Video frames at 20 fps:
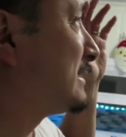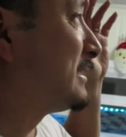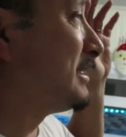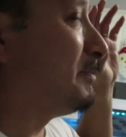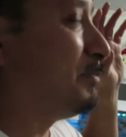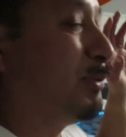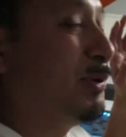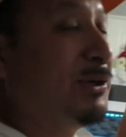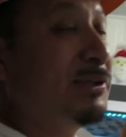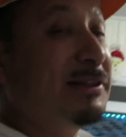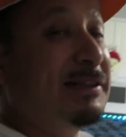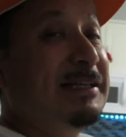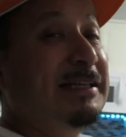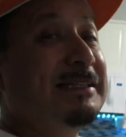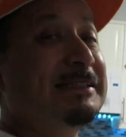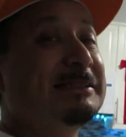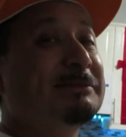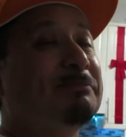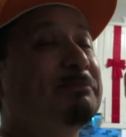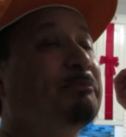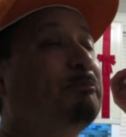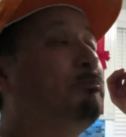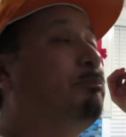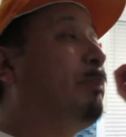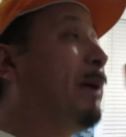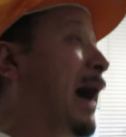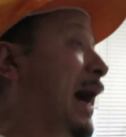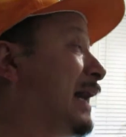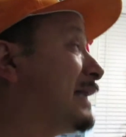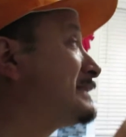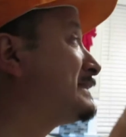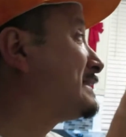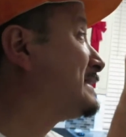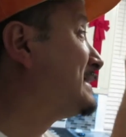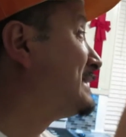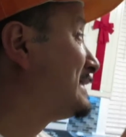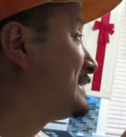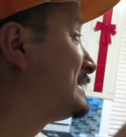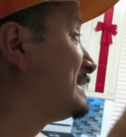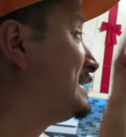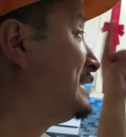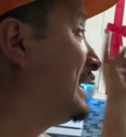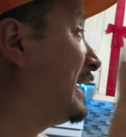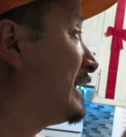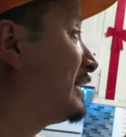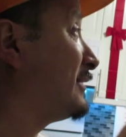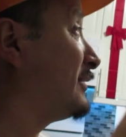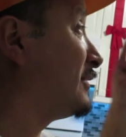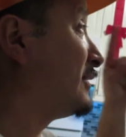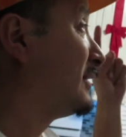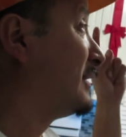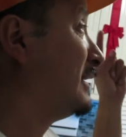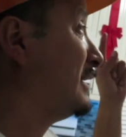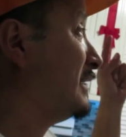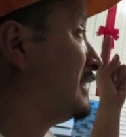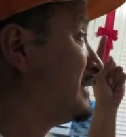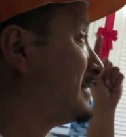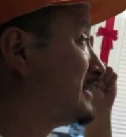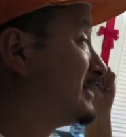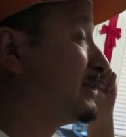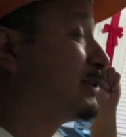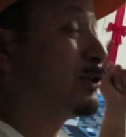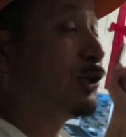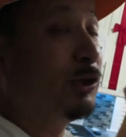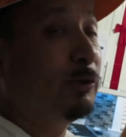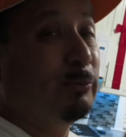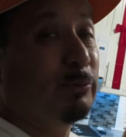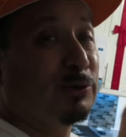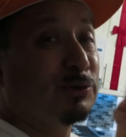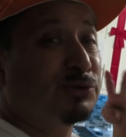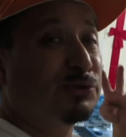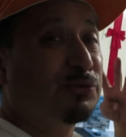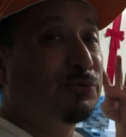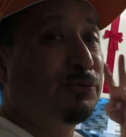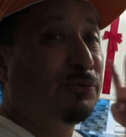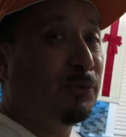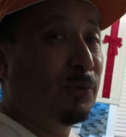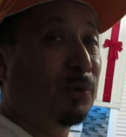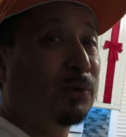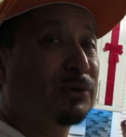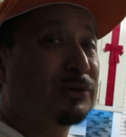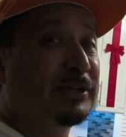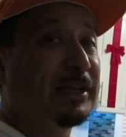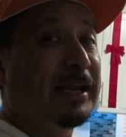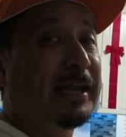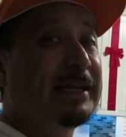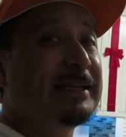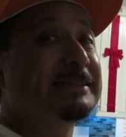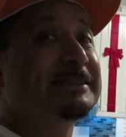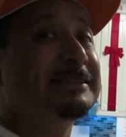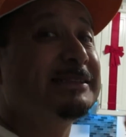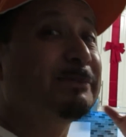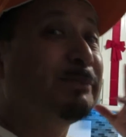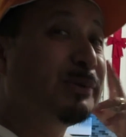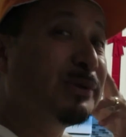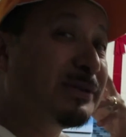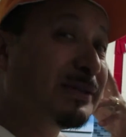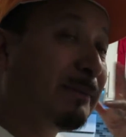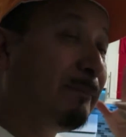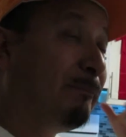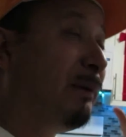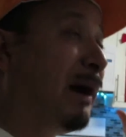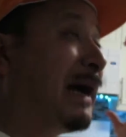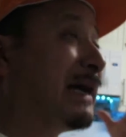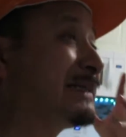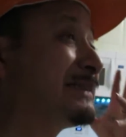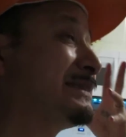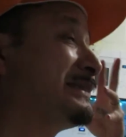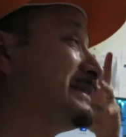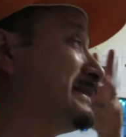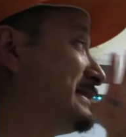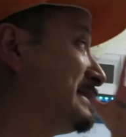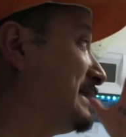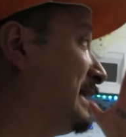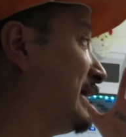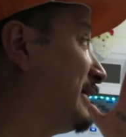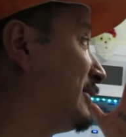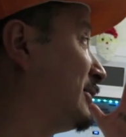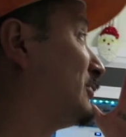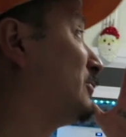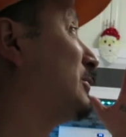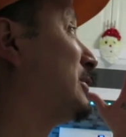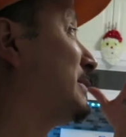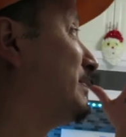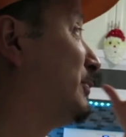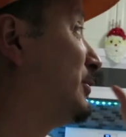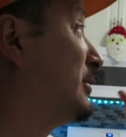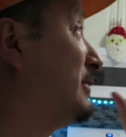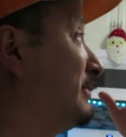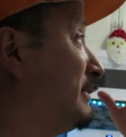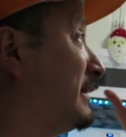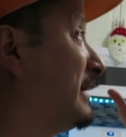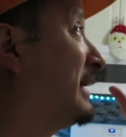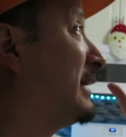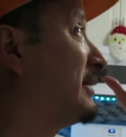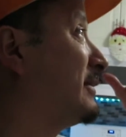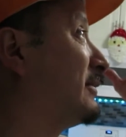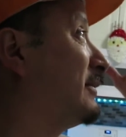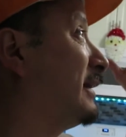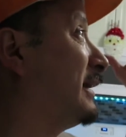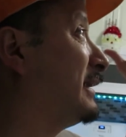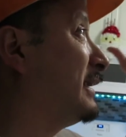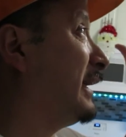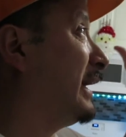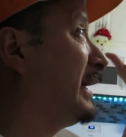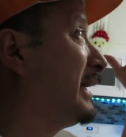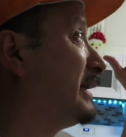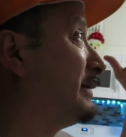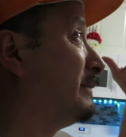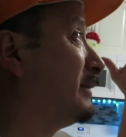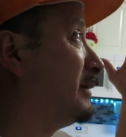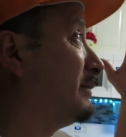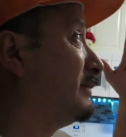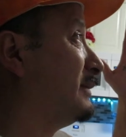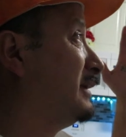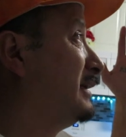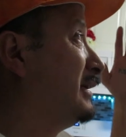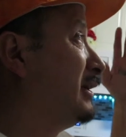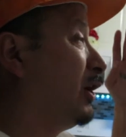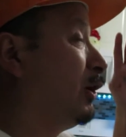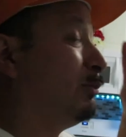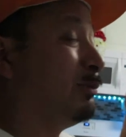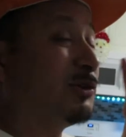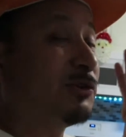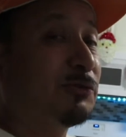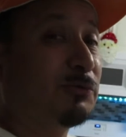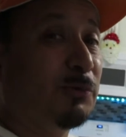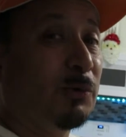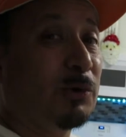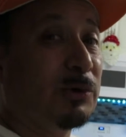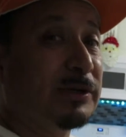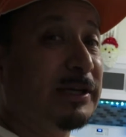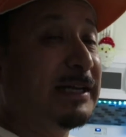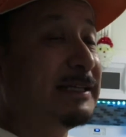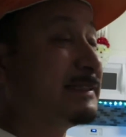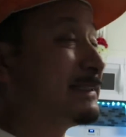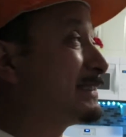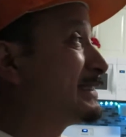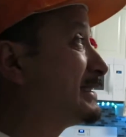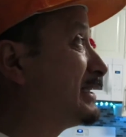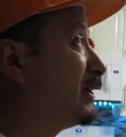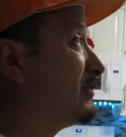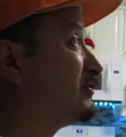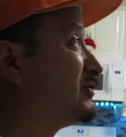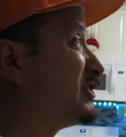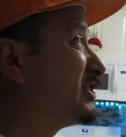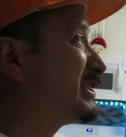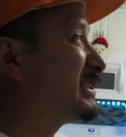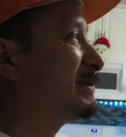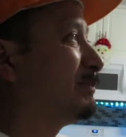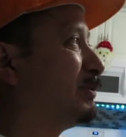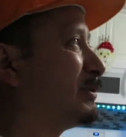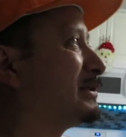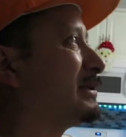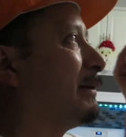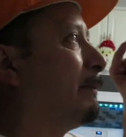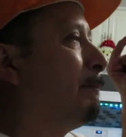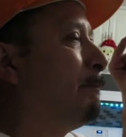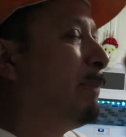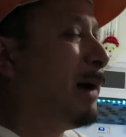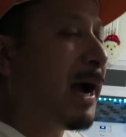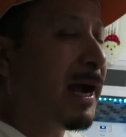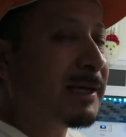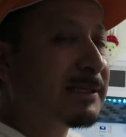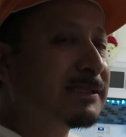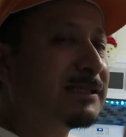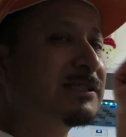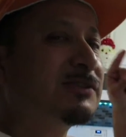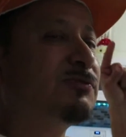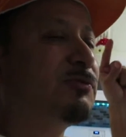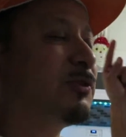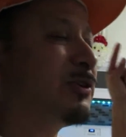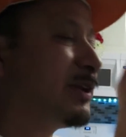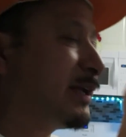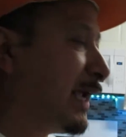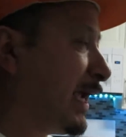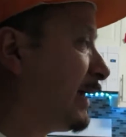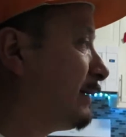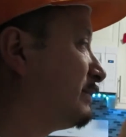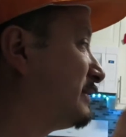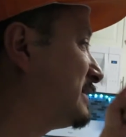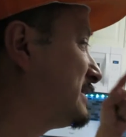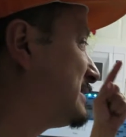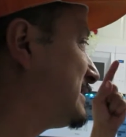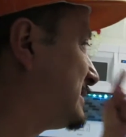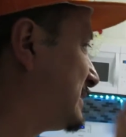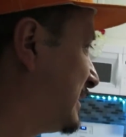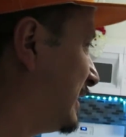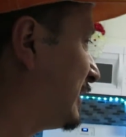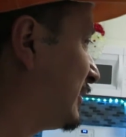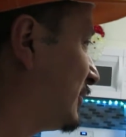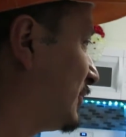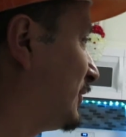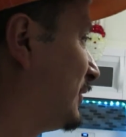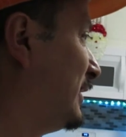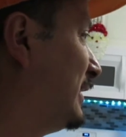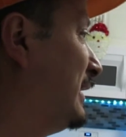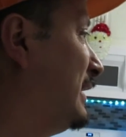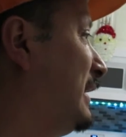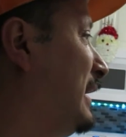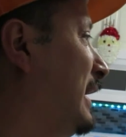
To put these boxes together took almost four days to put the boxes together. We're gonna put them together and hang them up. Almost four days itself just to put the boxes for the cabinets together.